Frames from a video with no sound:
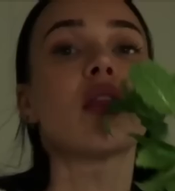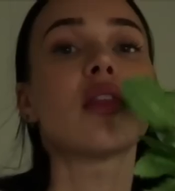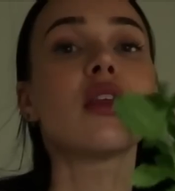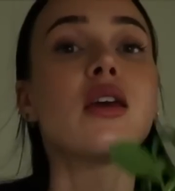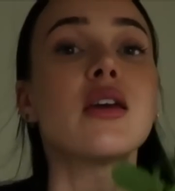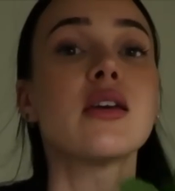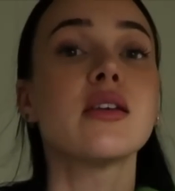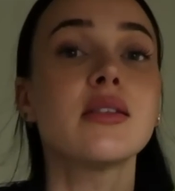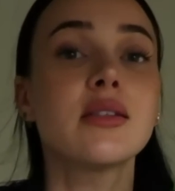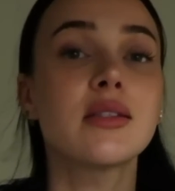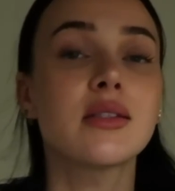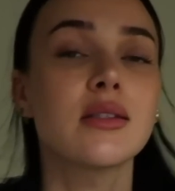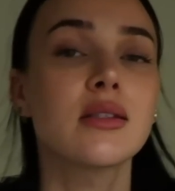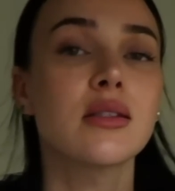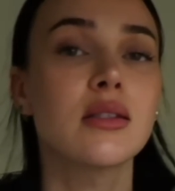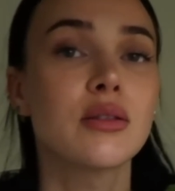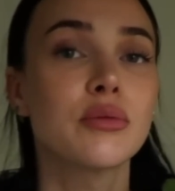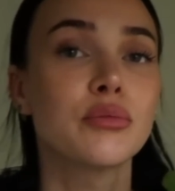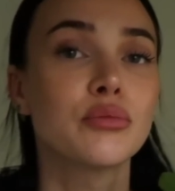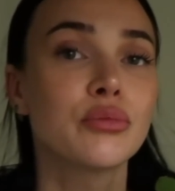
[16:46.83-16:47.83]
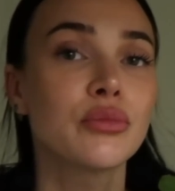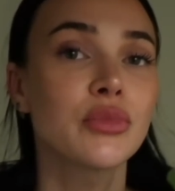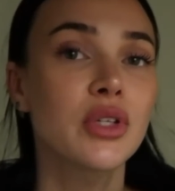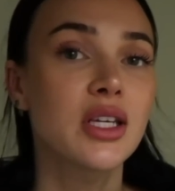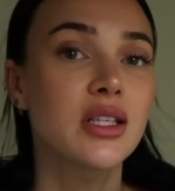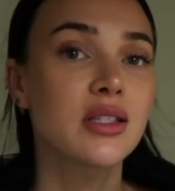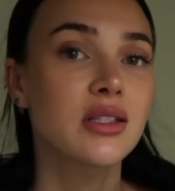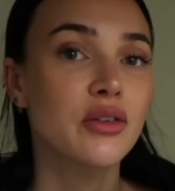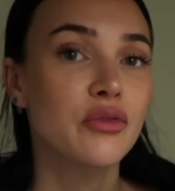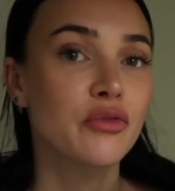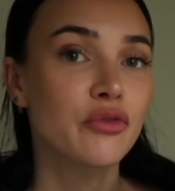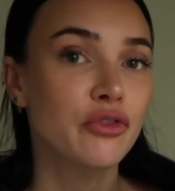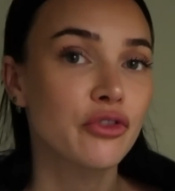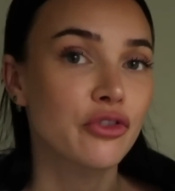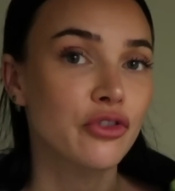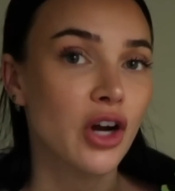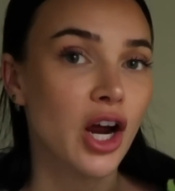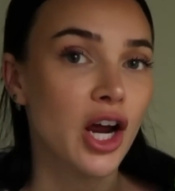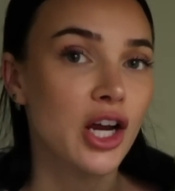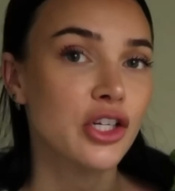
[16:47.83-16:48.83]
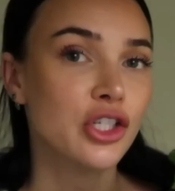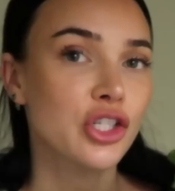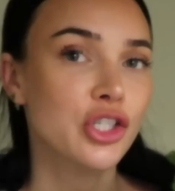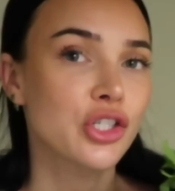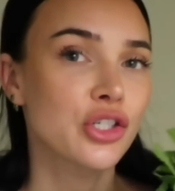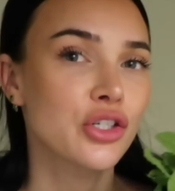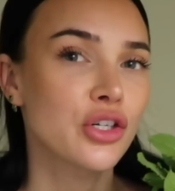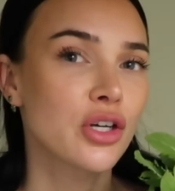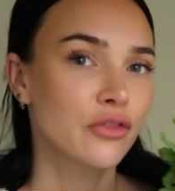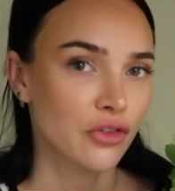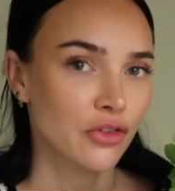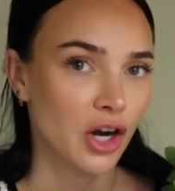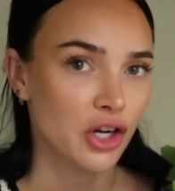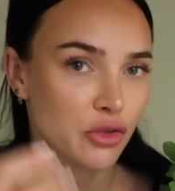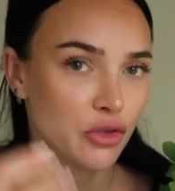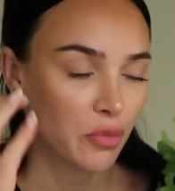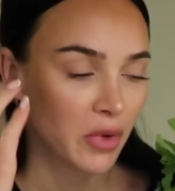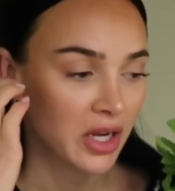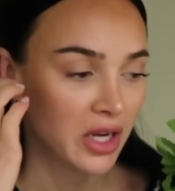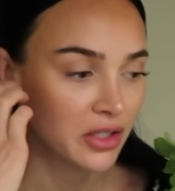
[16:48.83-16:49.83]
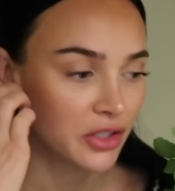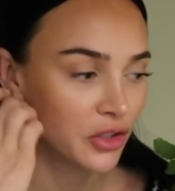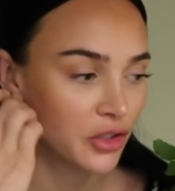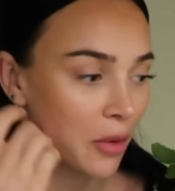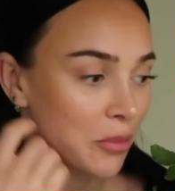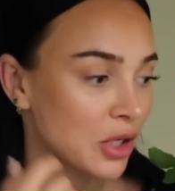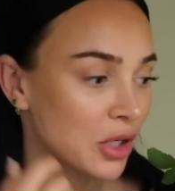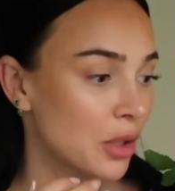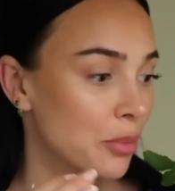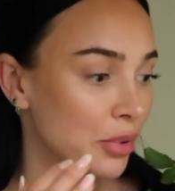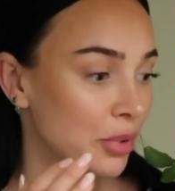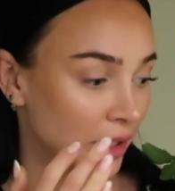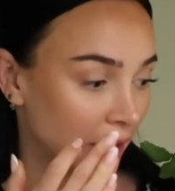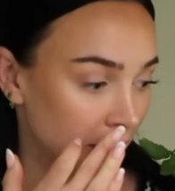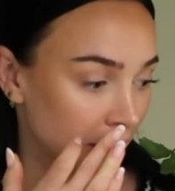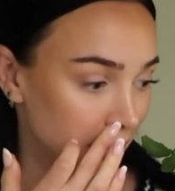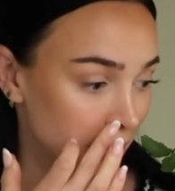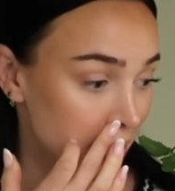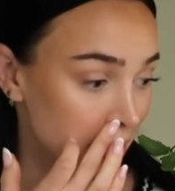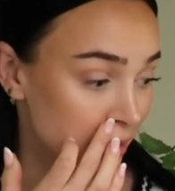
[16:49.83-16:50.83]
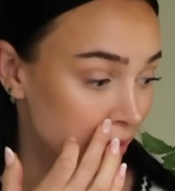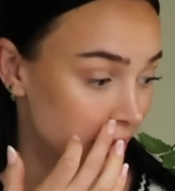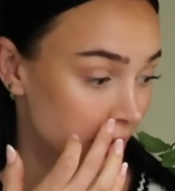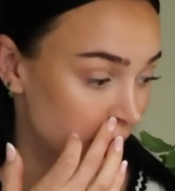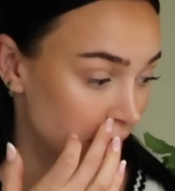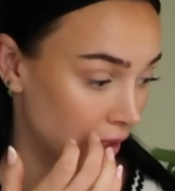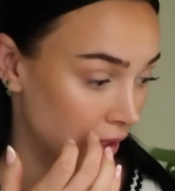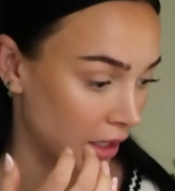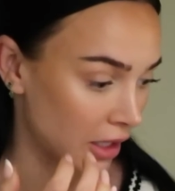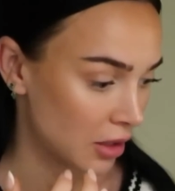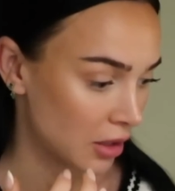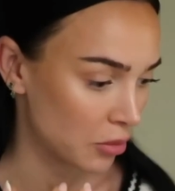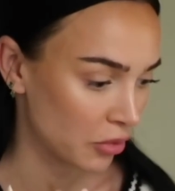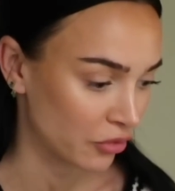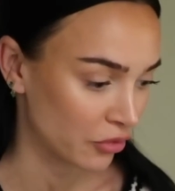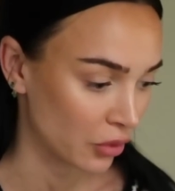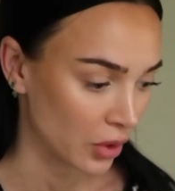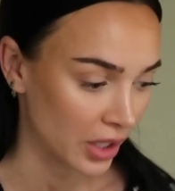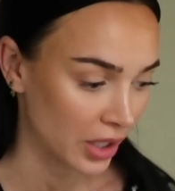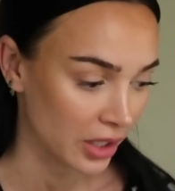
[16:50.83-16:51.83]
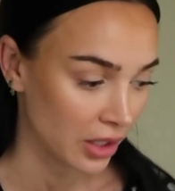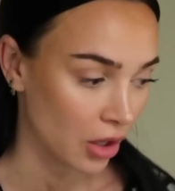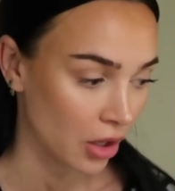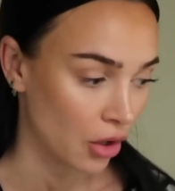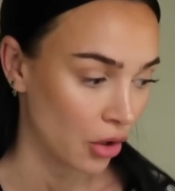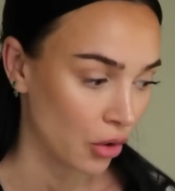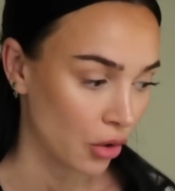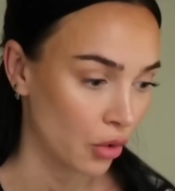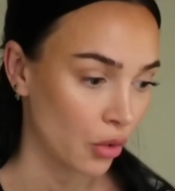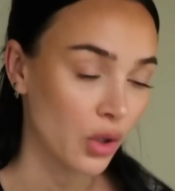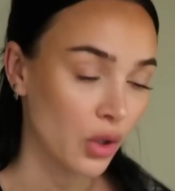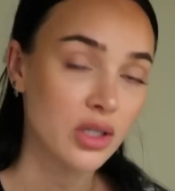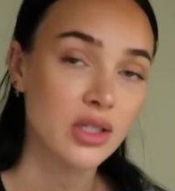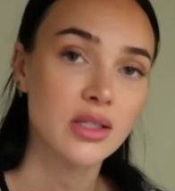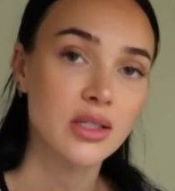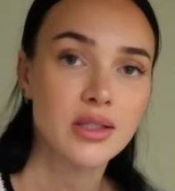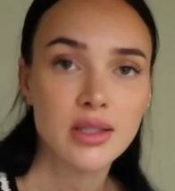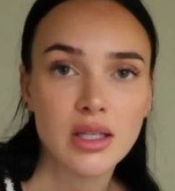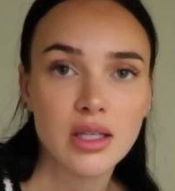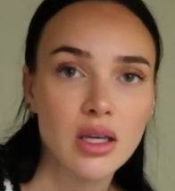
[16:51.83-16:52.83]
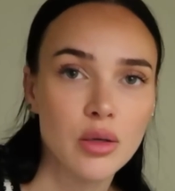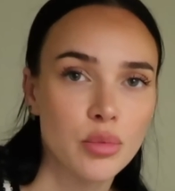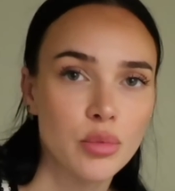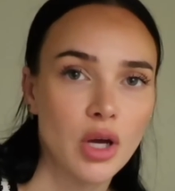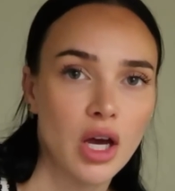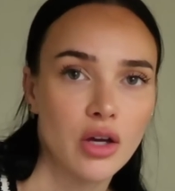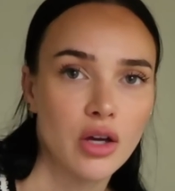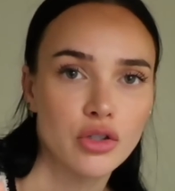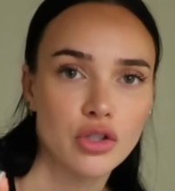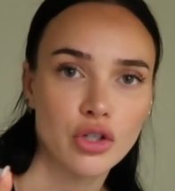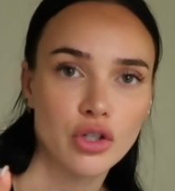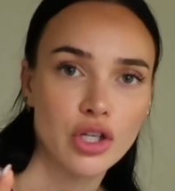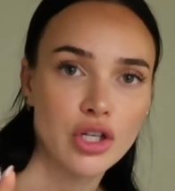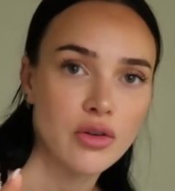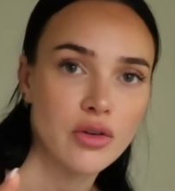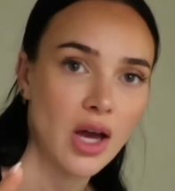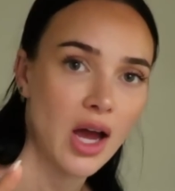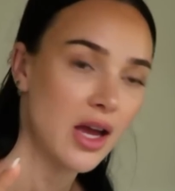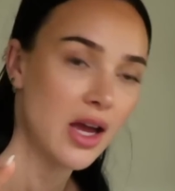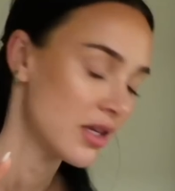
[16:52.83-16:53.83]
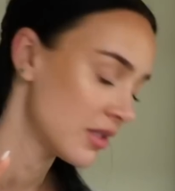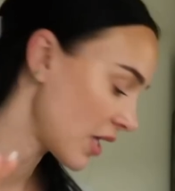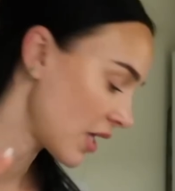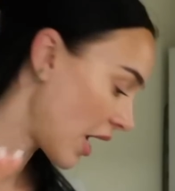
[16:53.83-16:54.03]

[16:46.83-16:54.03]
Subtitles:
This is some fresh mint. So I'm gonna plant these tonight before I go to sleep. I'll show you guys.